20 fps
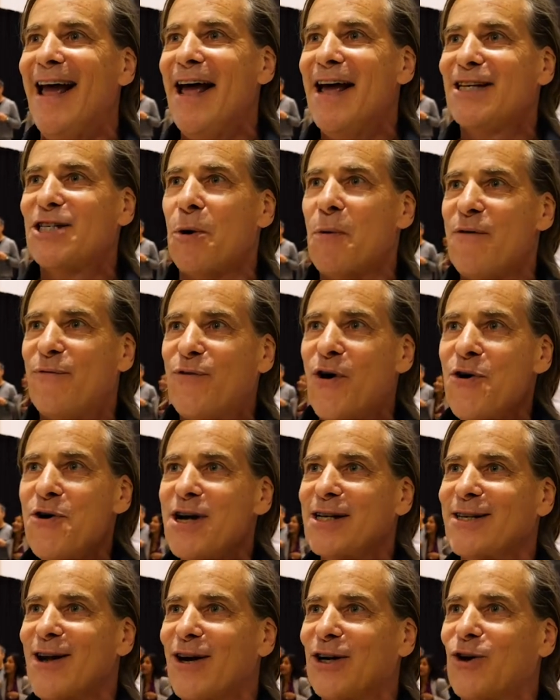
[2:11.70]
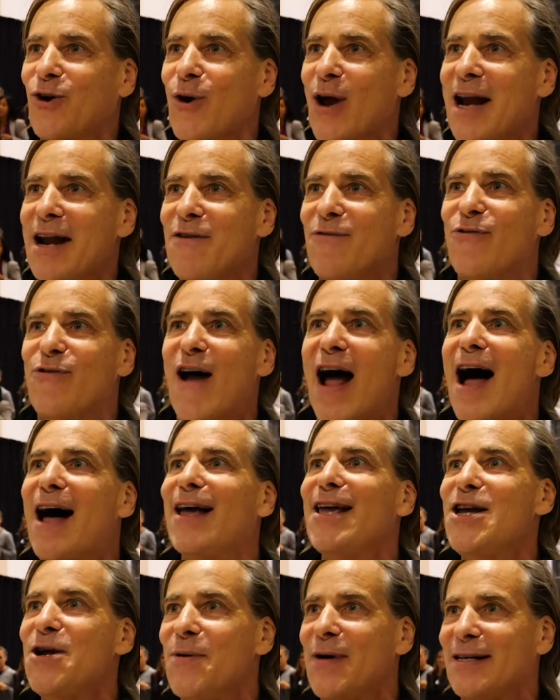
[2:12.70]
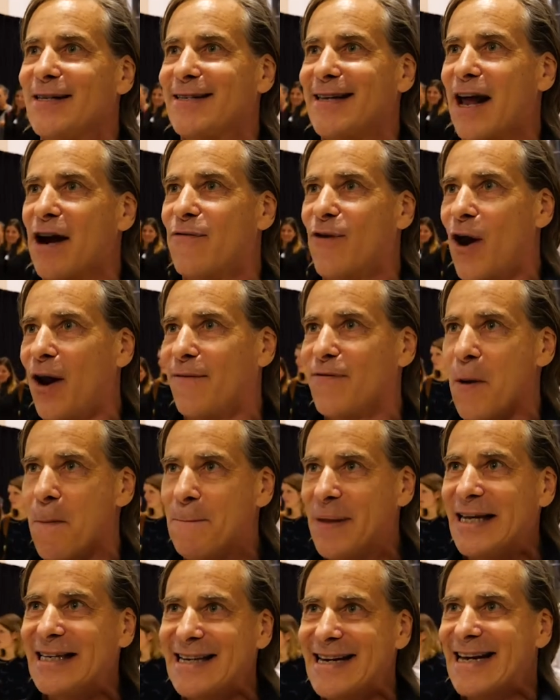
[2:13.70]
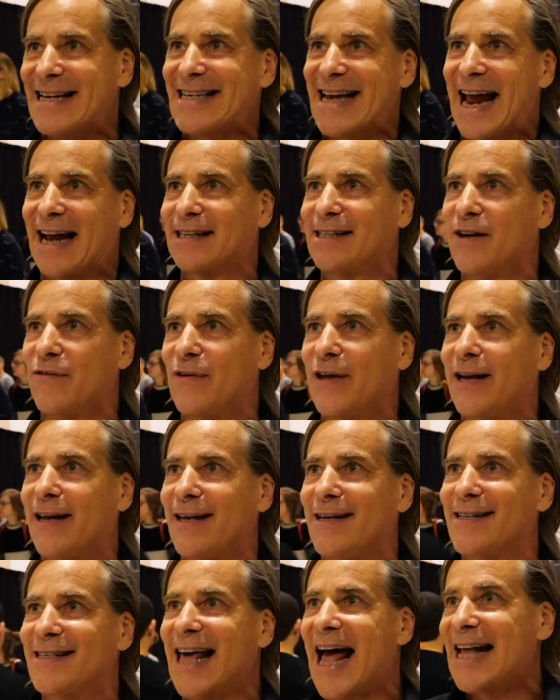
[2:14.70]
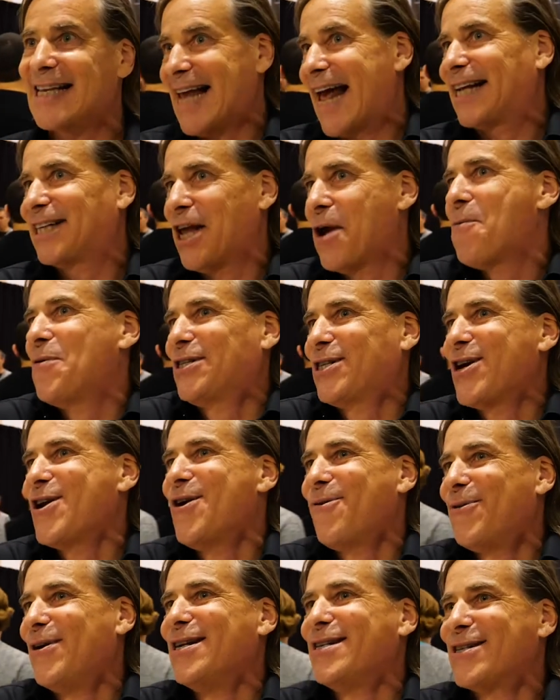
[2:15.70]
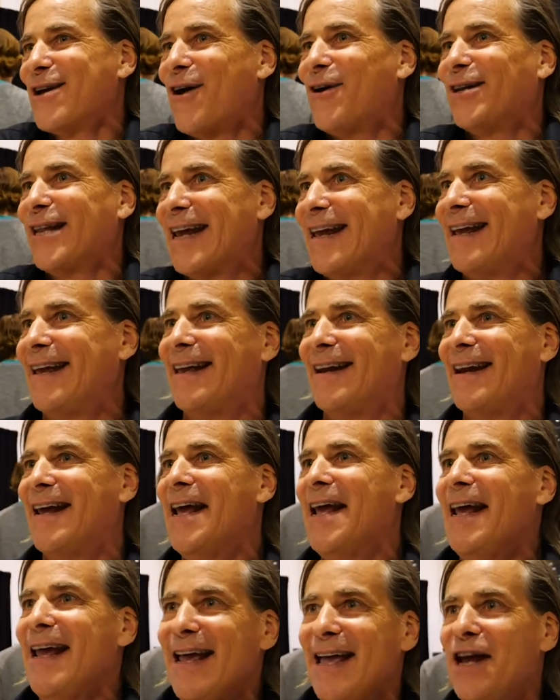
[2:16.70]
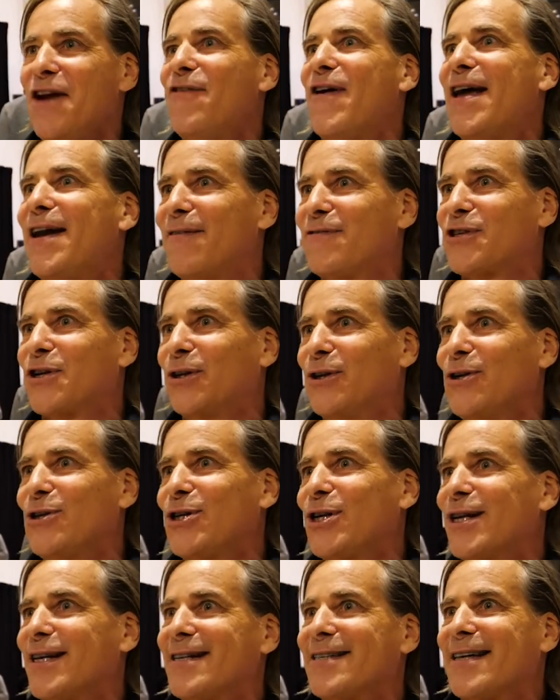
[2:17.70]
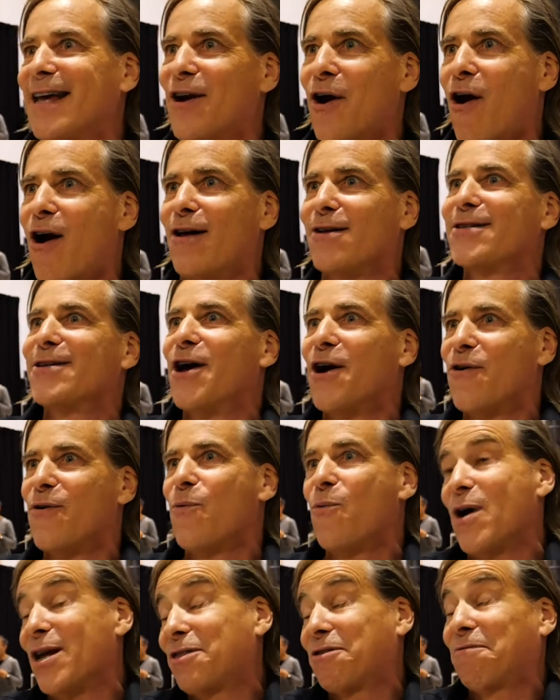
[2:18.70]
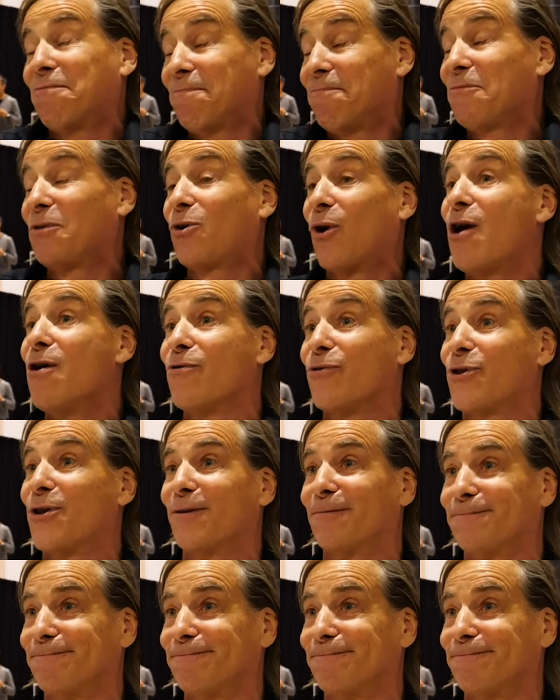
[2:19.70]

So we focus on creating value instead of all of the business activities. That's actually what's going to result in innovative solutions and also with growth.